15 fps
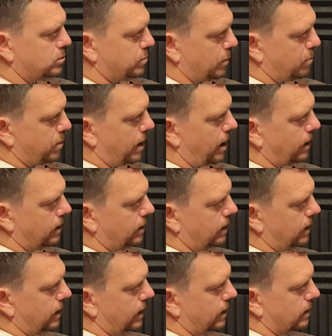must be
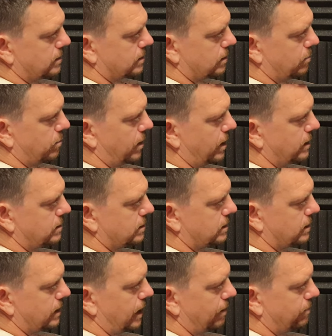parallel to the base of
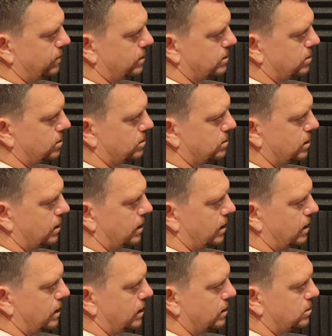the canvas, so
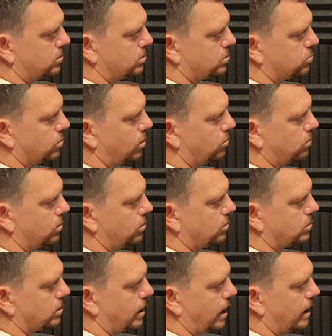it just won't
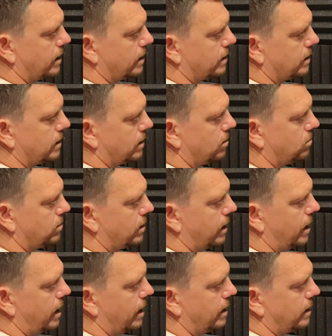look right.
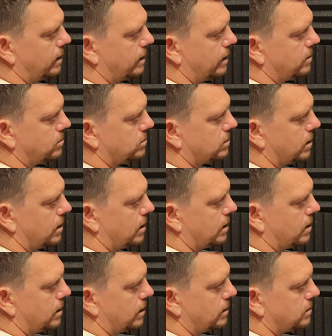Okay, and then just
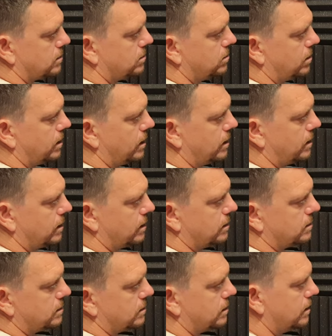let's cut in
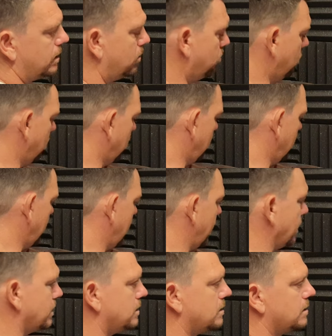as little water
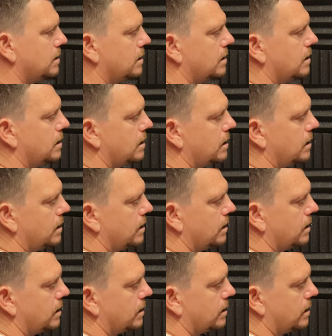lines.
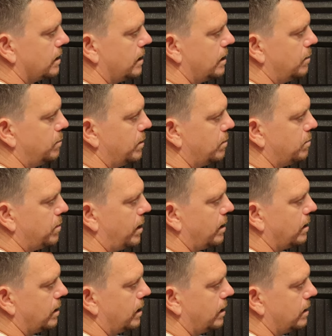Keep it
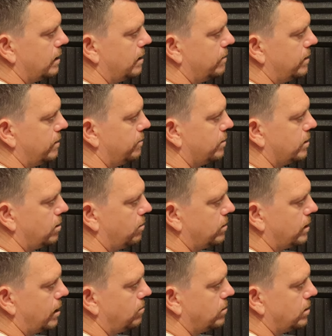parallel, even if we're
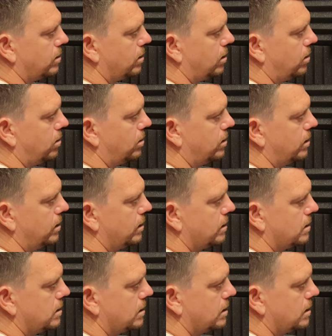going around a corner,